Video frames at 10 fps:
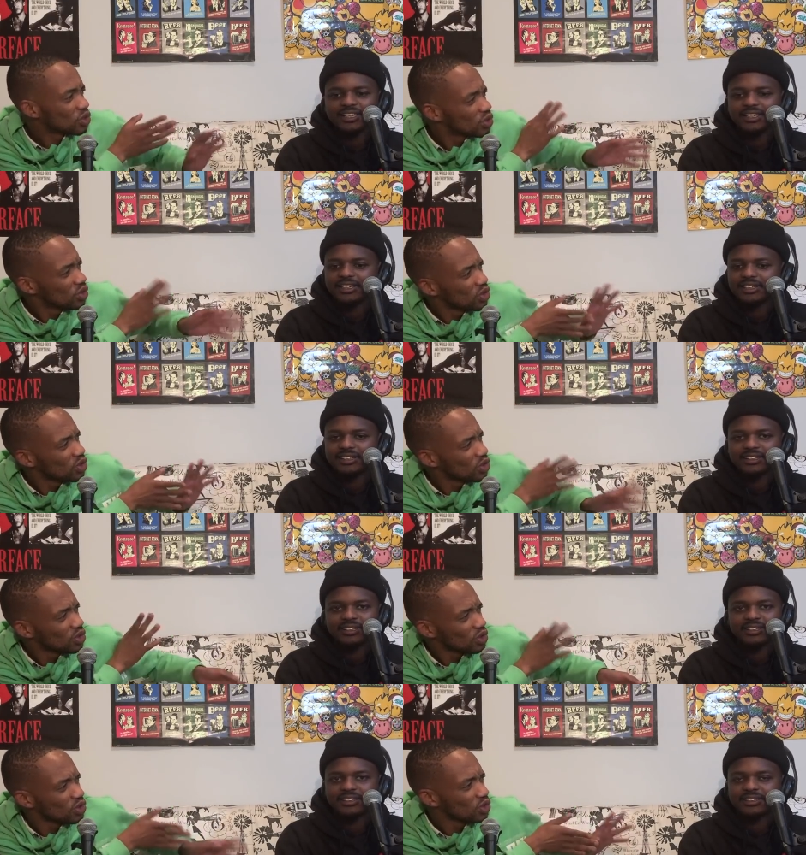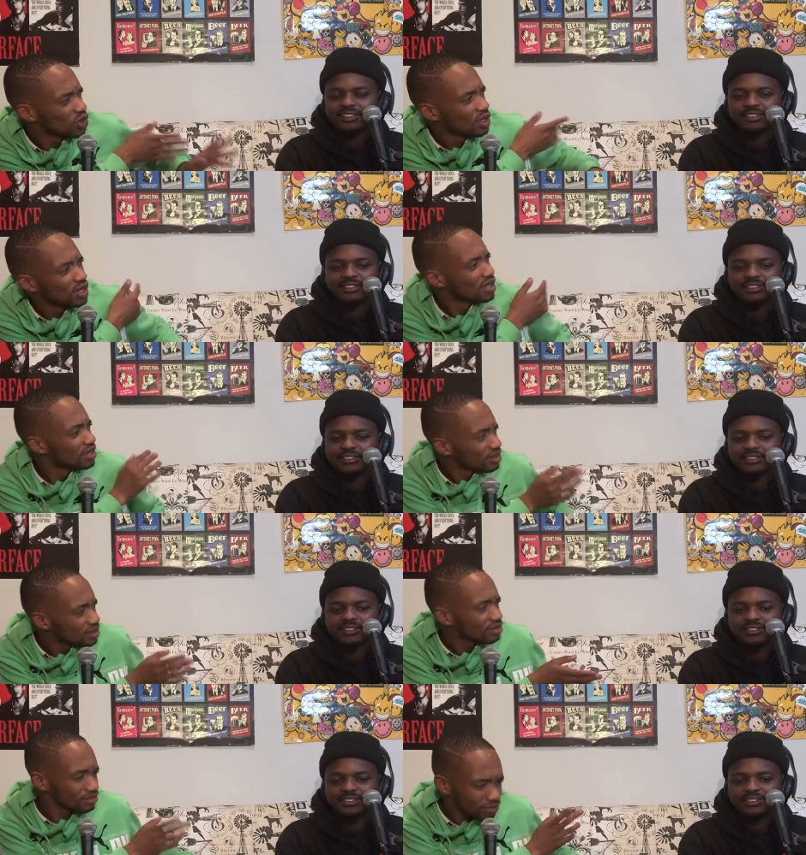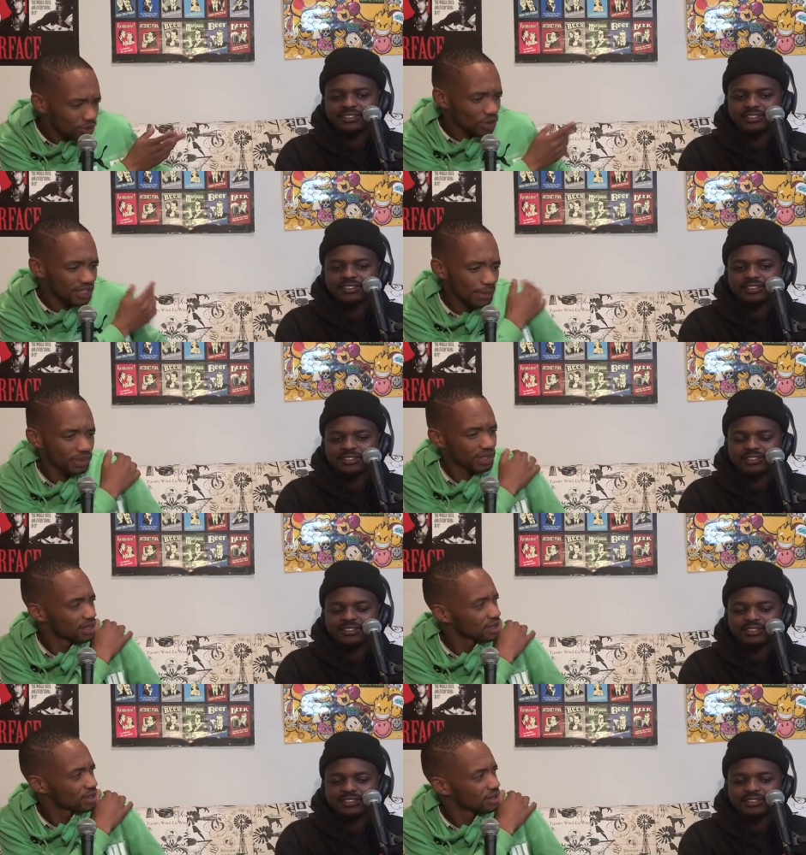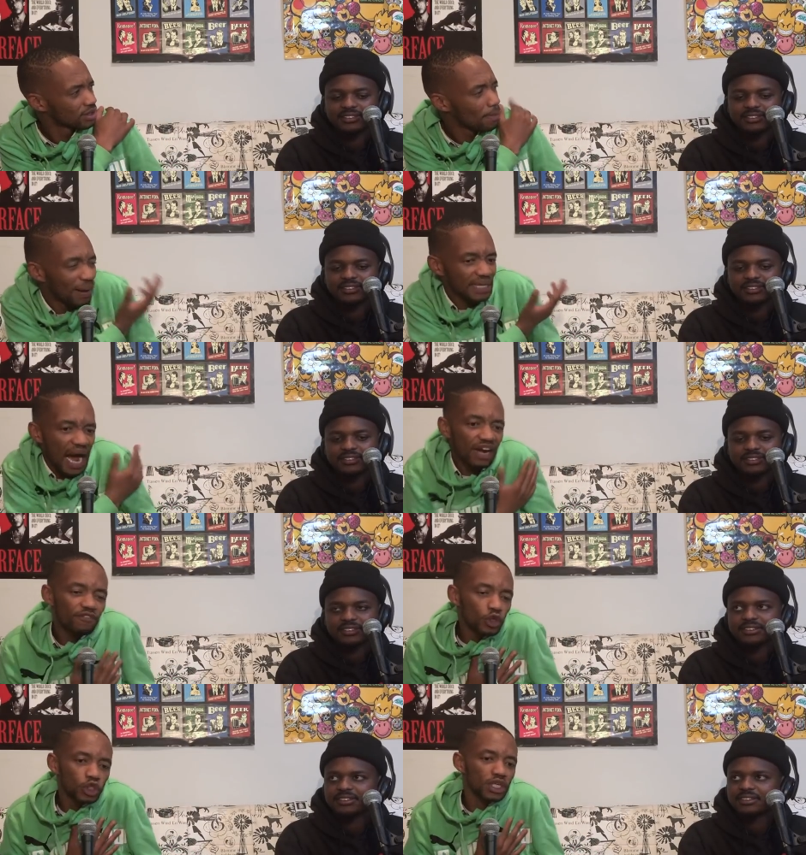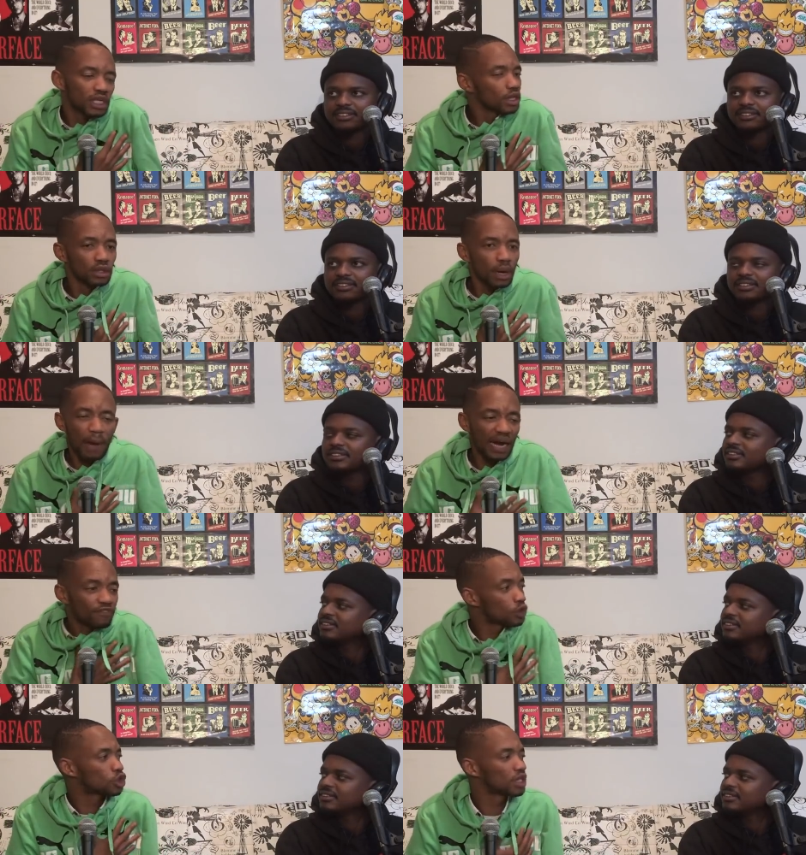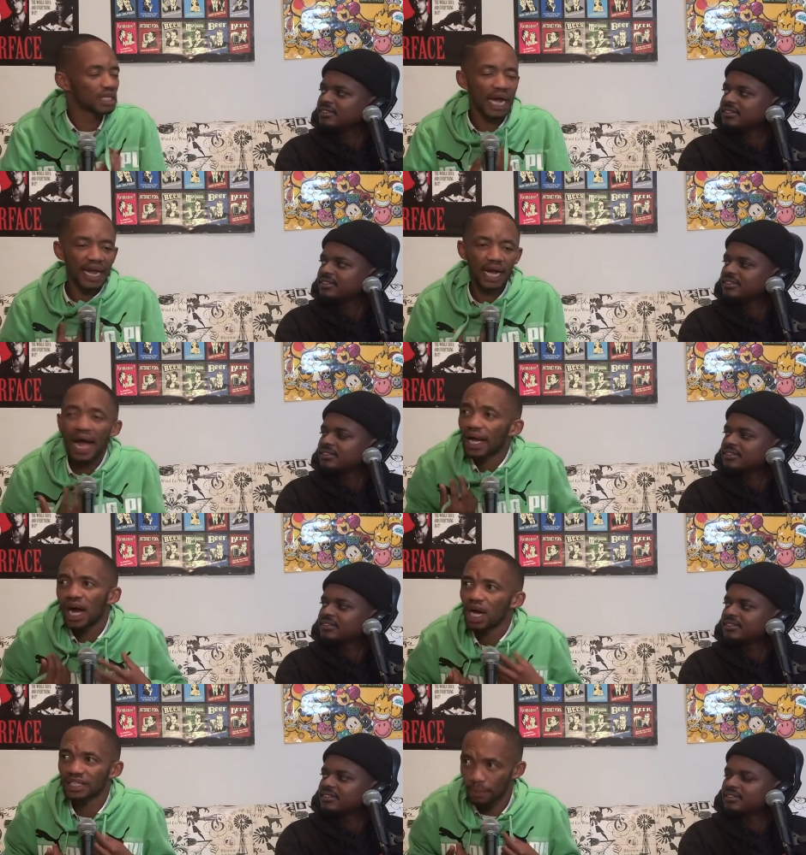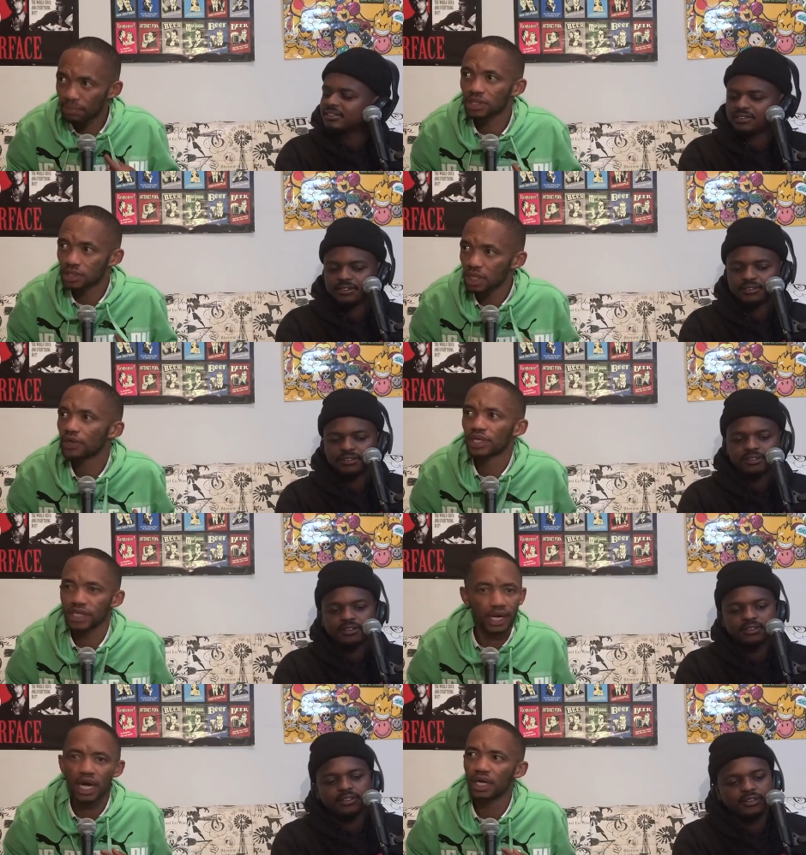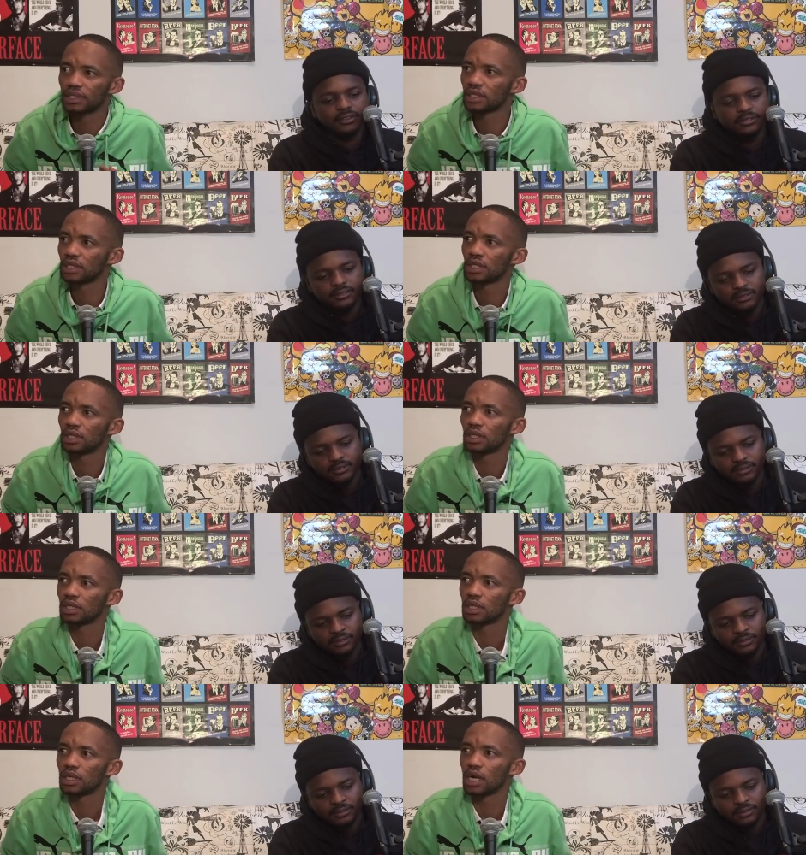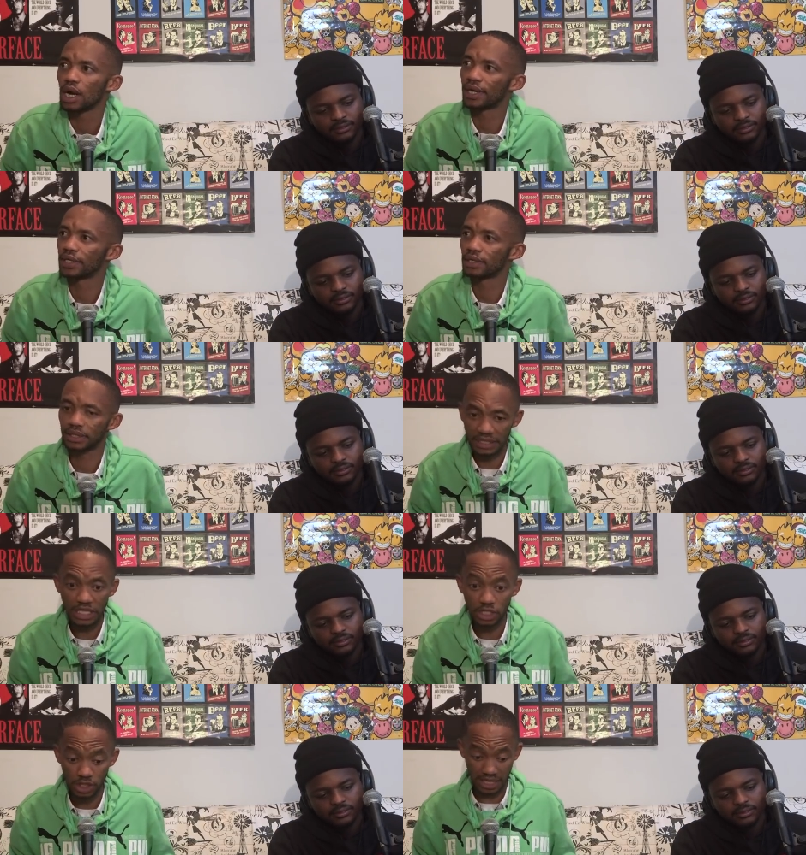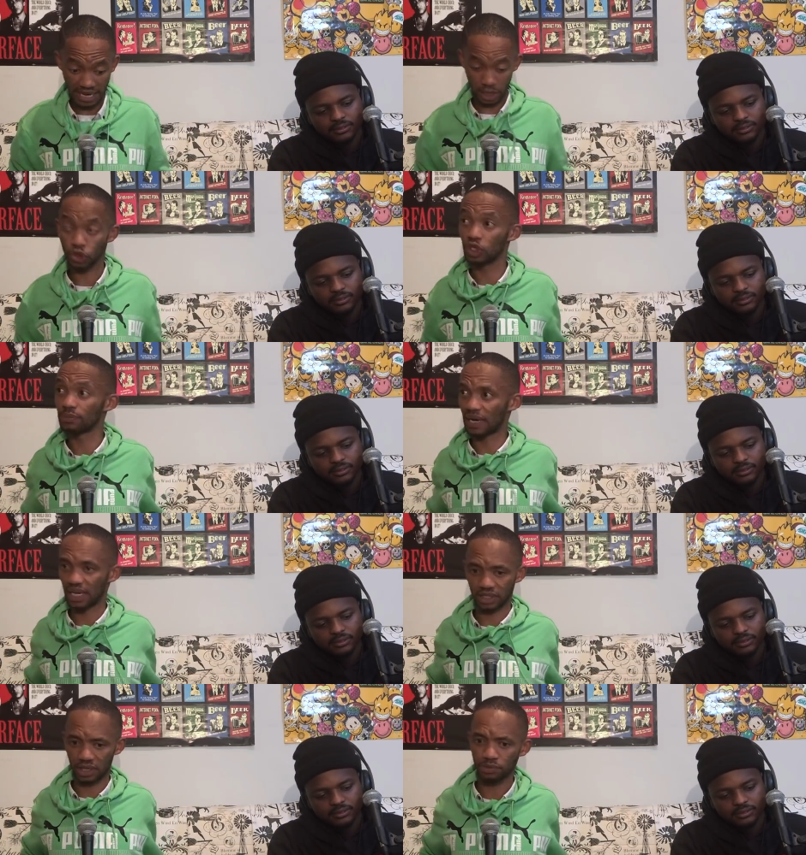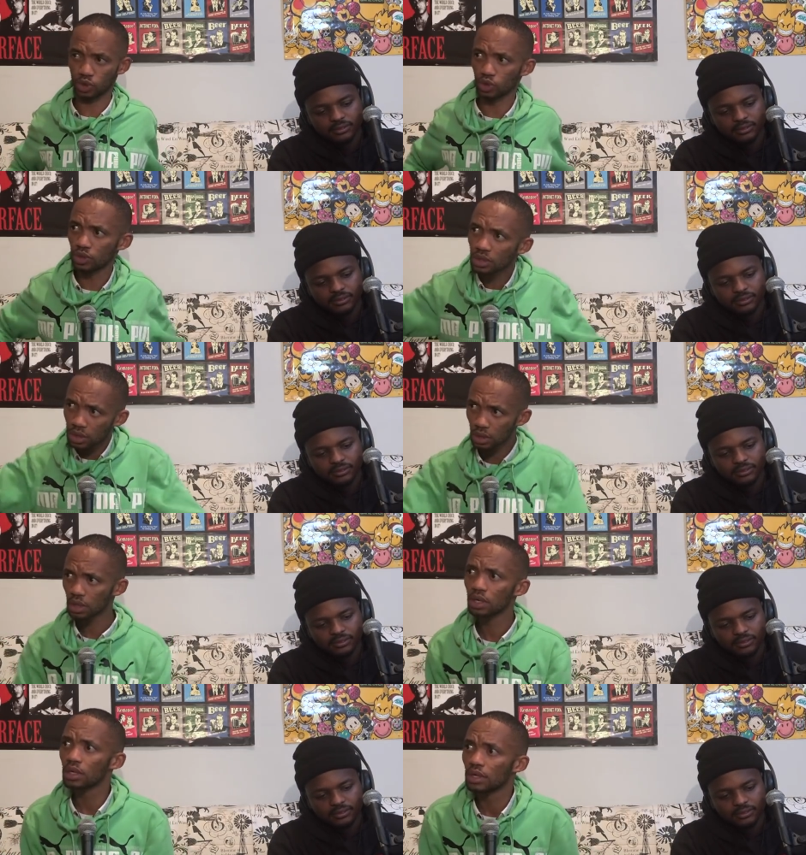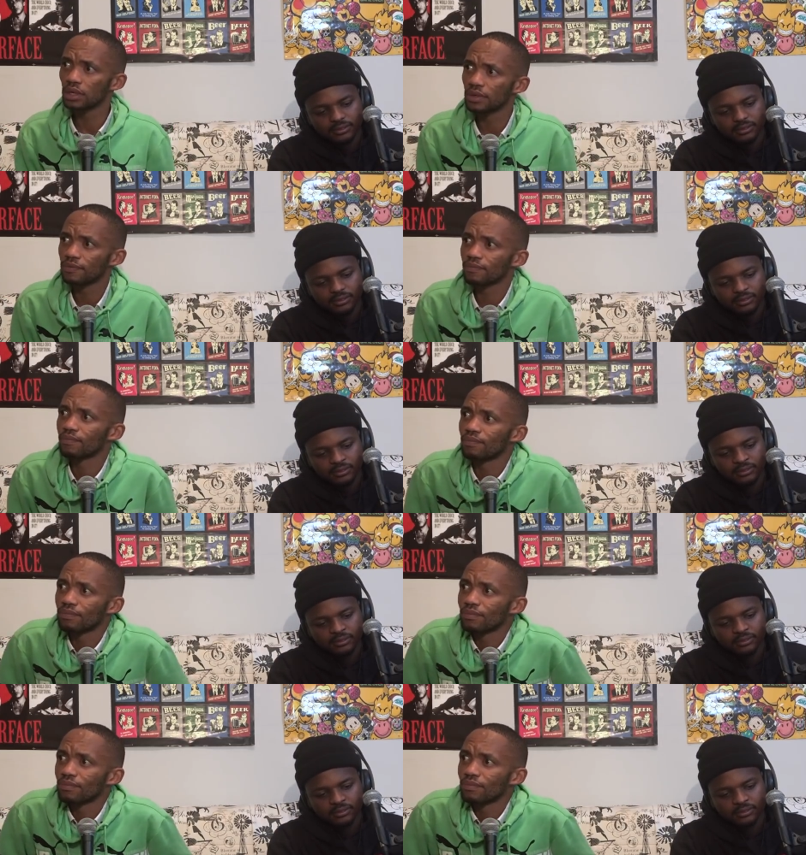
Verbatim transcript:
Speaker 1: Zulu, those type of things. Len, but unfortunately, lying. unfortunately, I I can't. I'm being serious. I can't. Mm. I this is like literally my last episode. Hmm